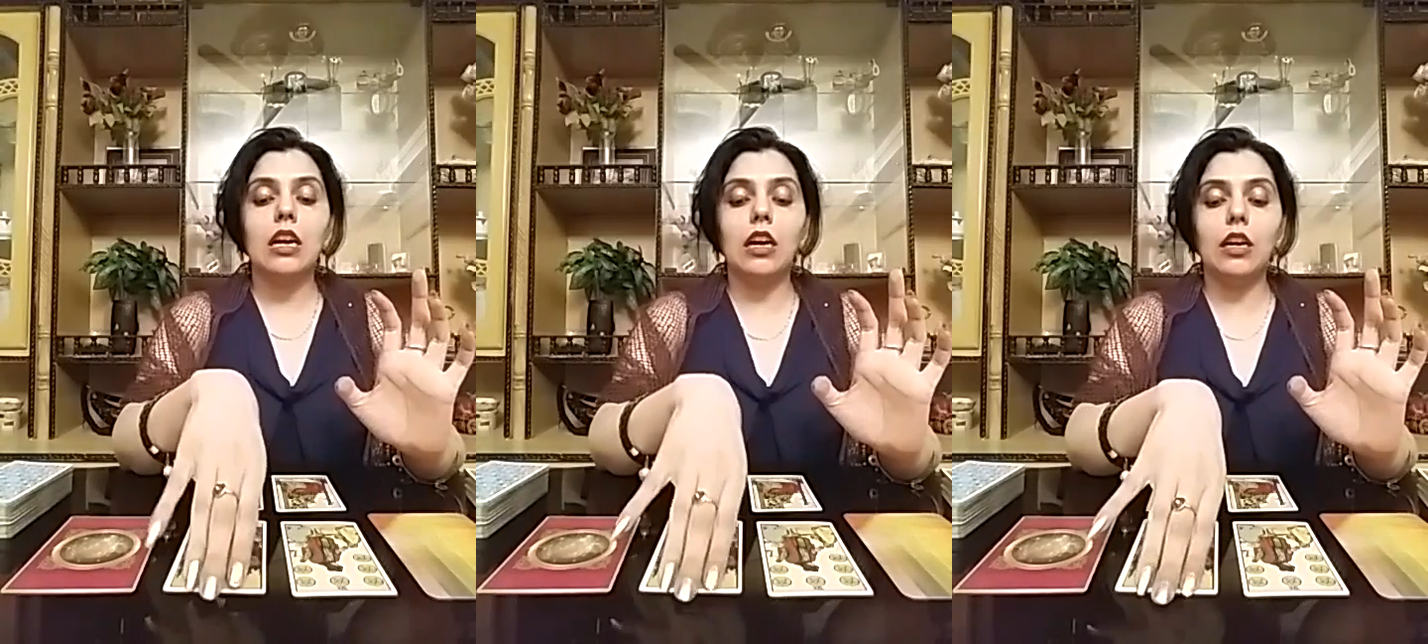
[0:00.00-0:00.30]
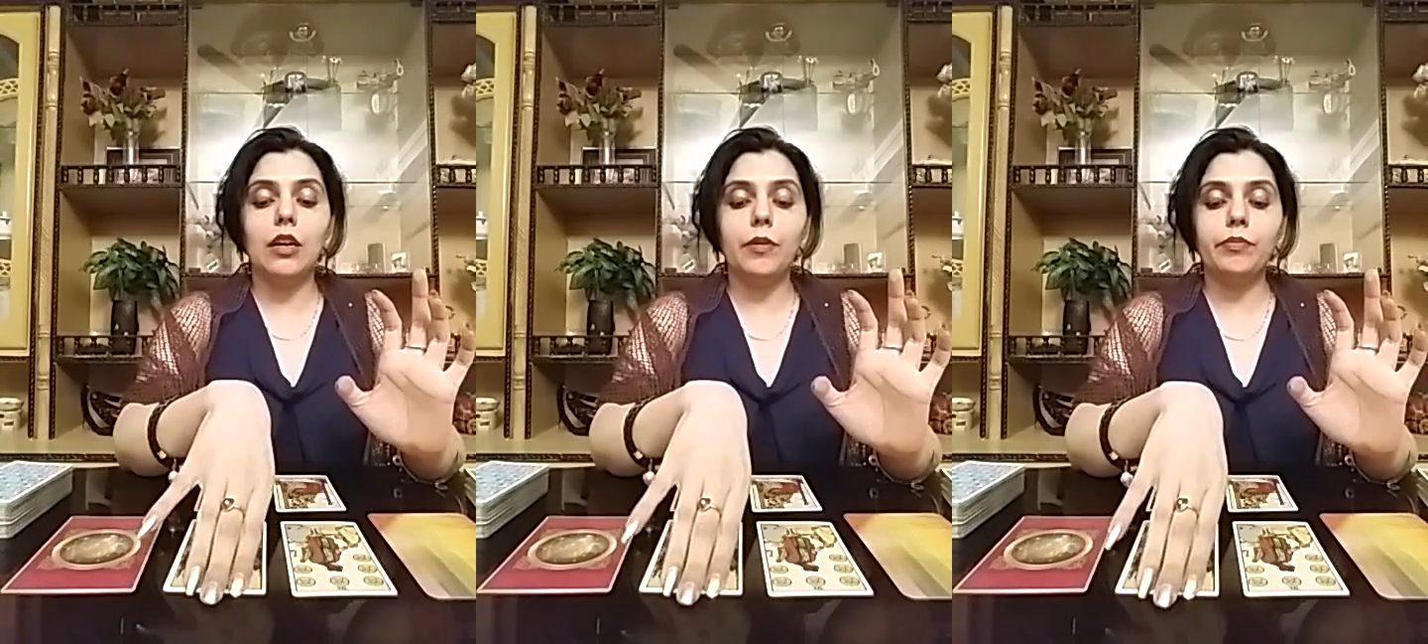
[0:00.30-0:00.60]

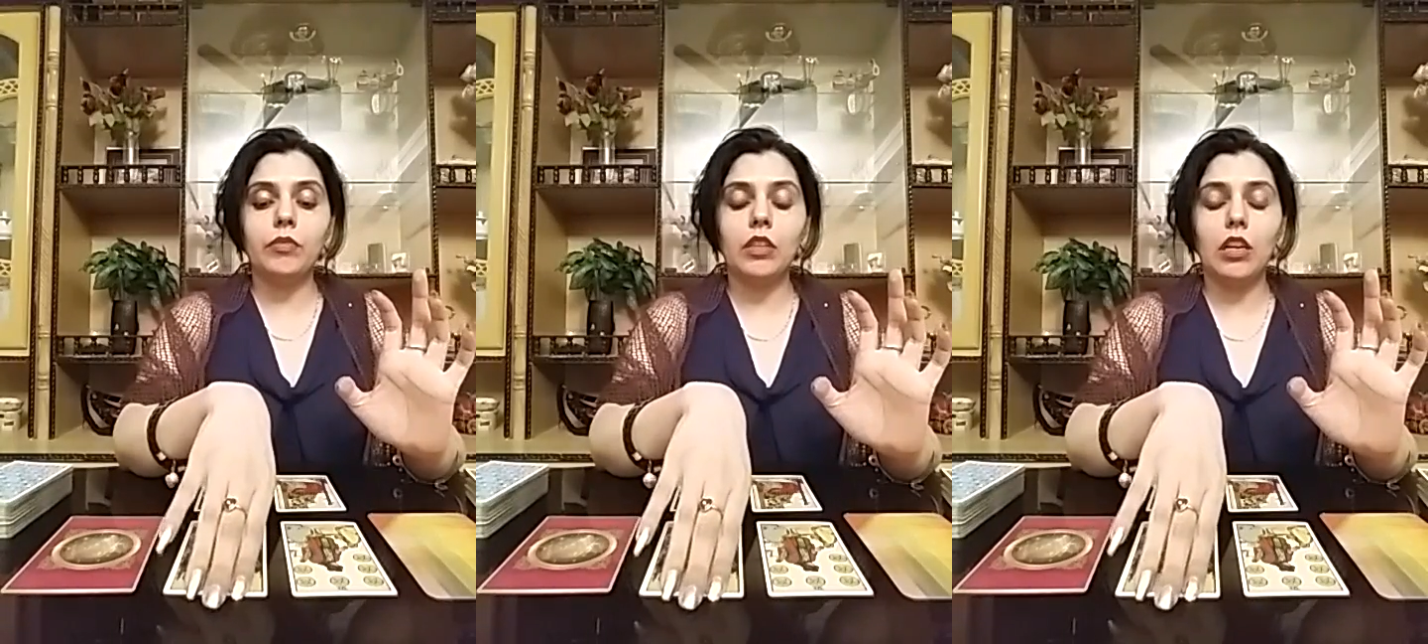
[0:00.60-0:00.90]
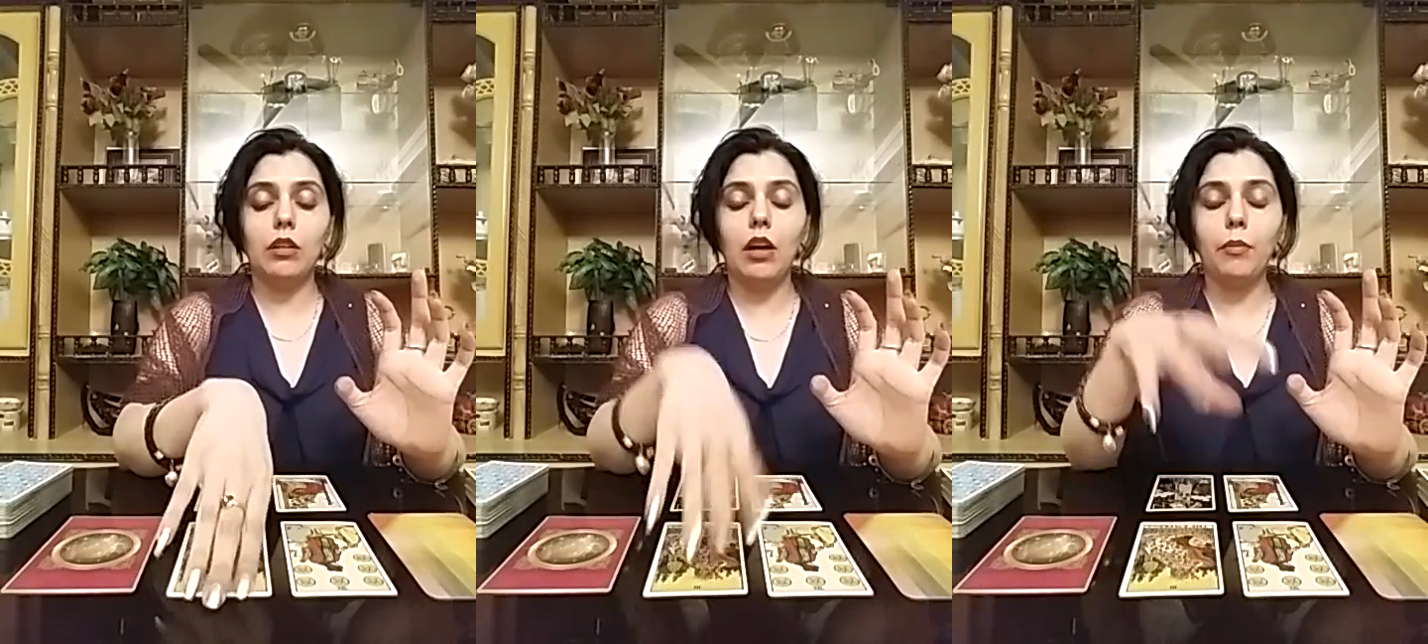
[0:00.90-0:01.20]

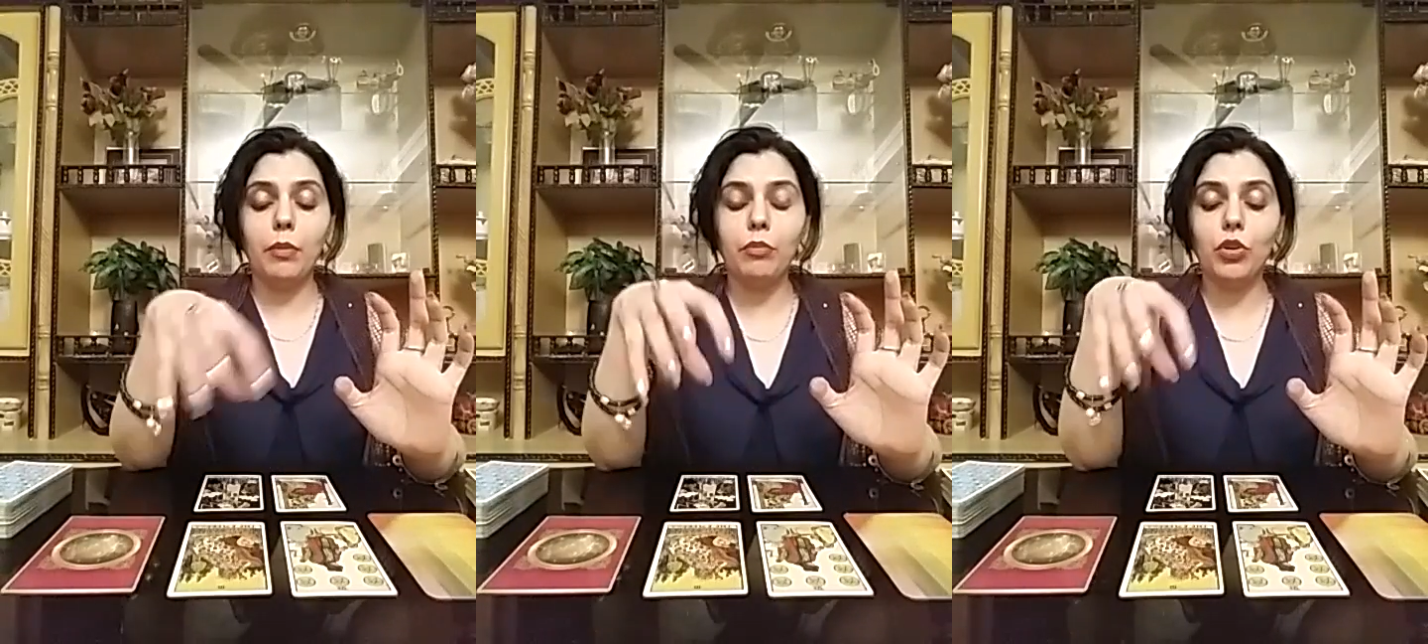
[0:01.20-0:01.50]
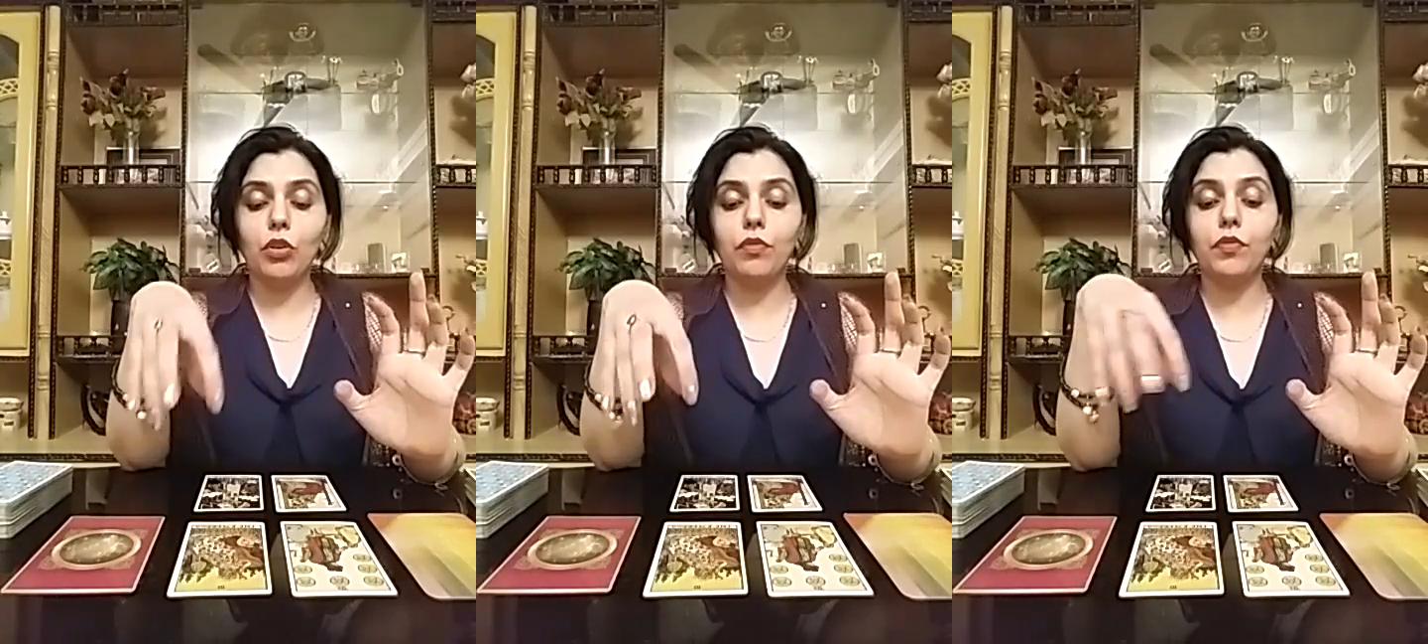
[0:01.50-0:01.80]
a
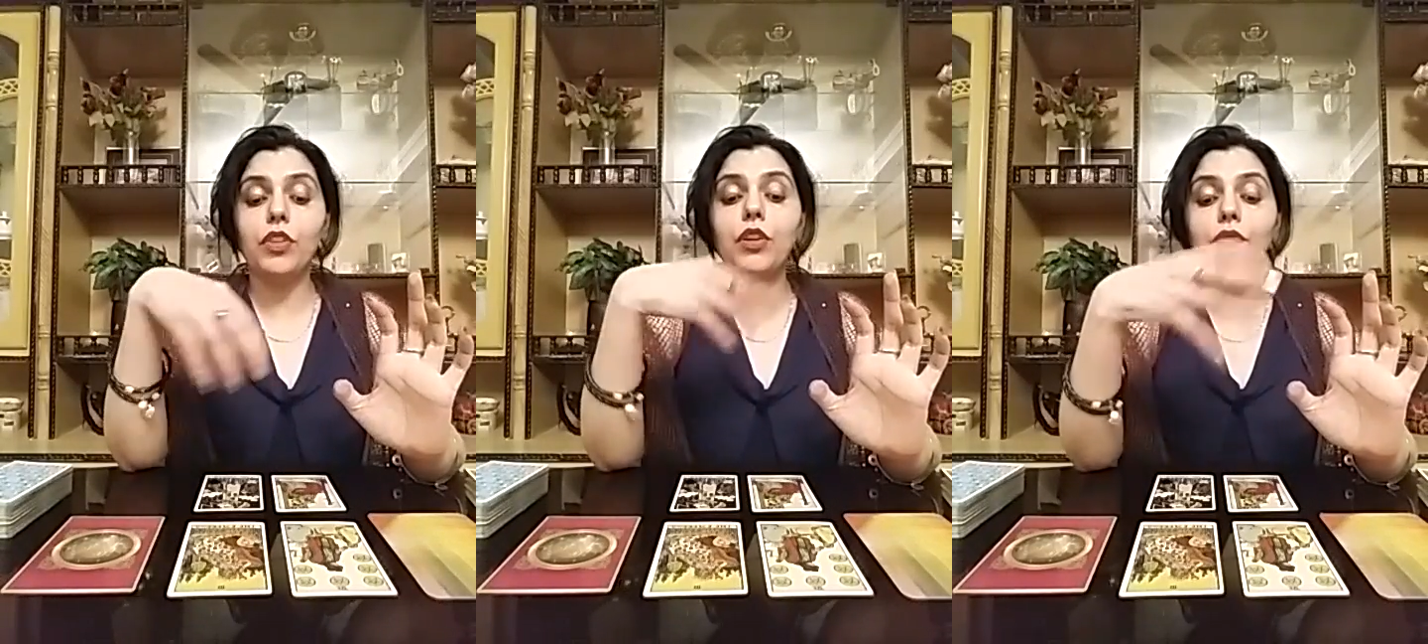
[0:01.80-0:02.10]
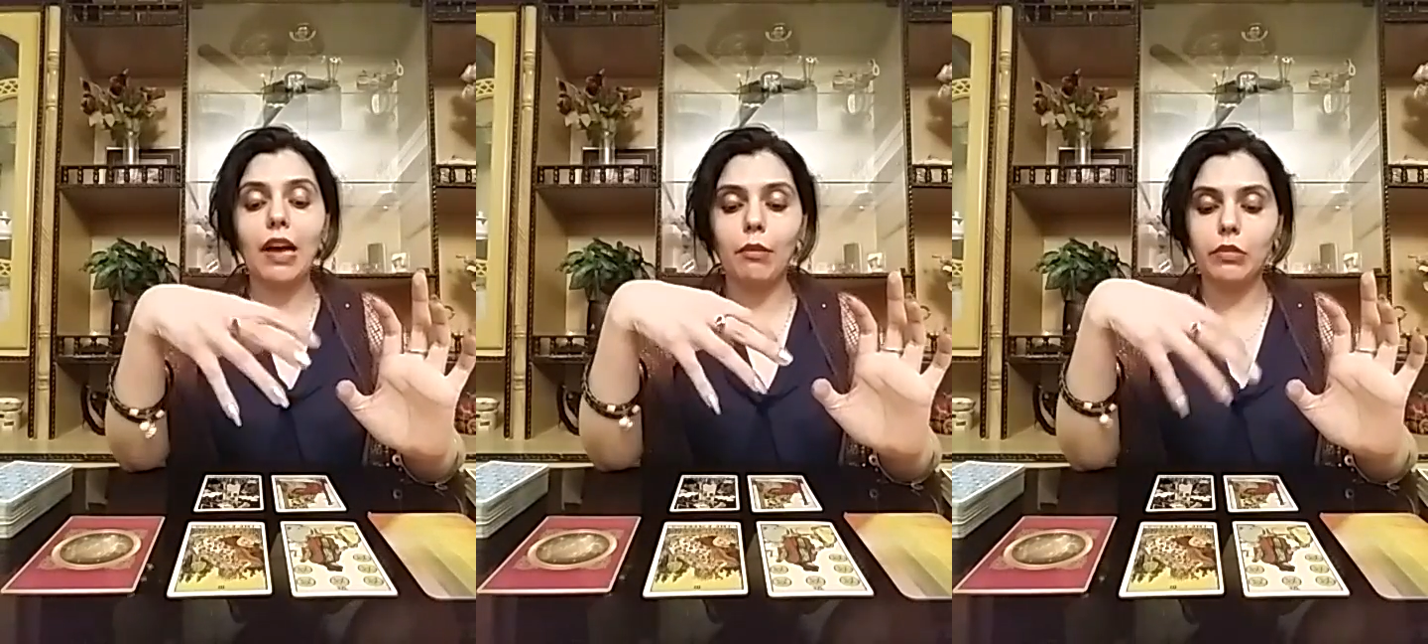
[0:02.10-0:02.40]
member of their
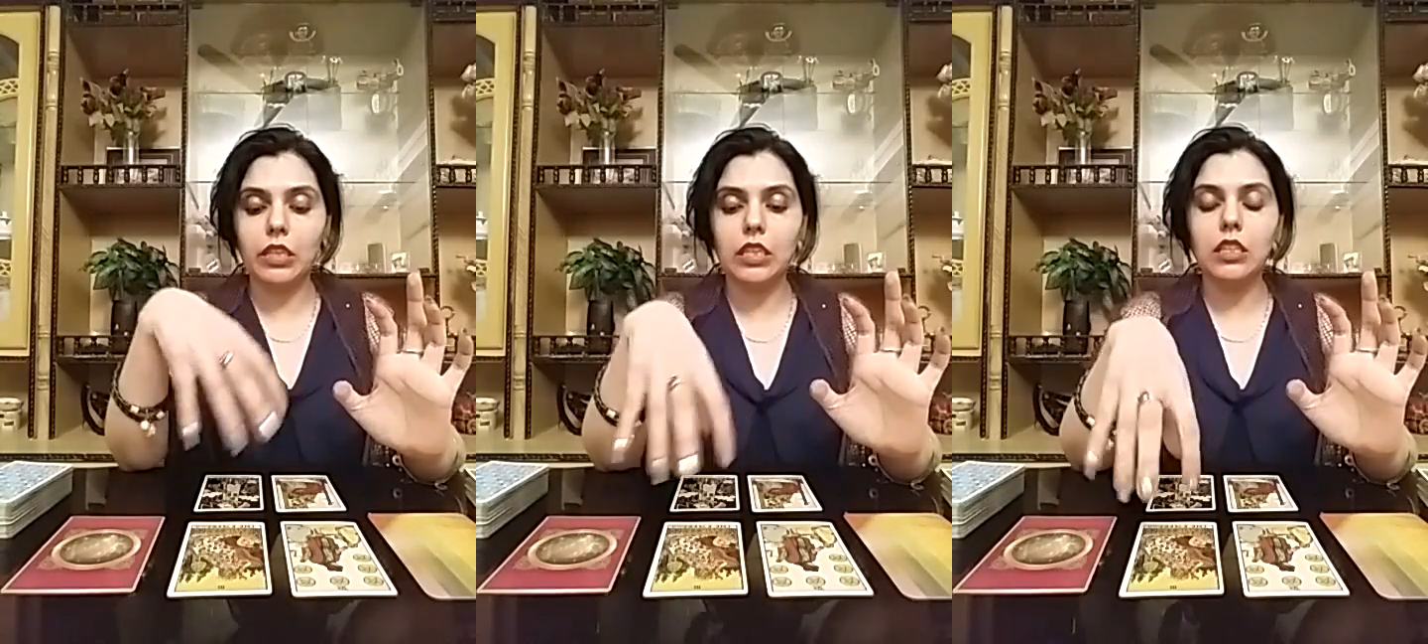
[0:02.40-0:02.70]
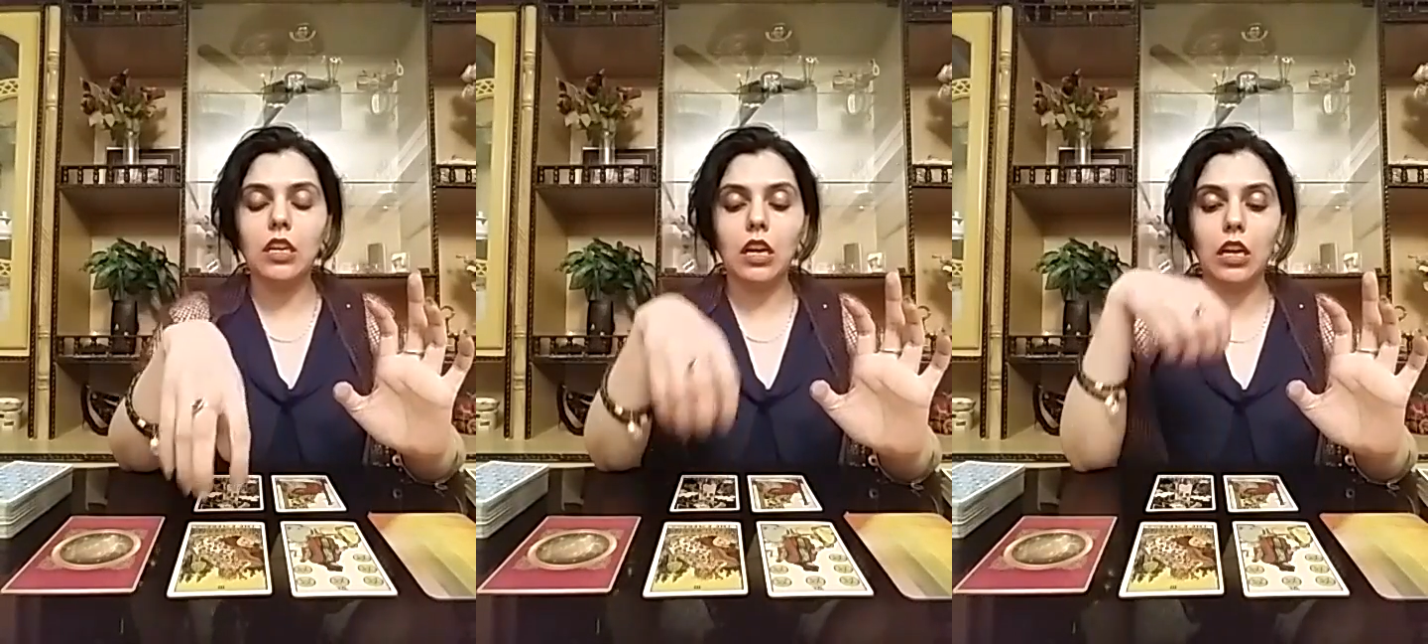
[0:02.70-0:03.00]
family,